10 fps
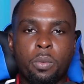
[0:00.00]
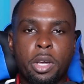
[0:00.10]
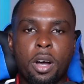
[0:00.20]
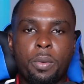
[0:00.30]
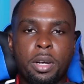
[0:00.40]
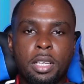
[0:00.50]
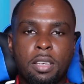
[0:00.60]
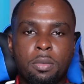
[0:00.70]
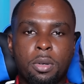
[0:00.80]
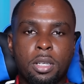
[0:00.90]
We all want to
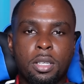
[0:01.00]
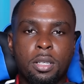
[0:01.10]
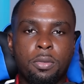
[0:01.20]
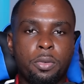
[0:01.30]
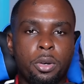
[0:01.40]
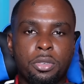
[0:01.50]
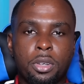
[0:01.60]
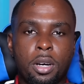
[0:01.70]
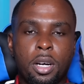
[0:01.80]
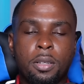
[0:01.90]
give them a good first
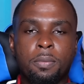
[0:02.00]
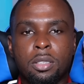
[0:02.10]
car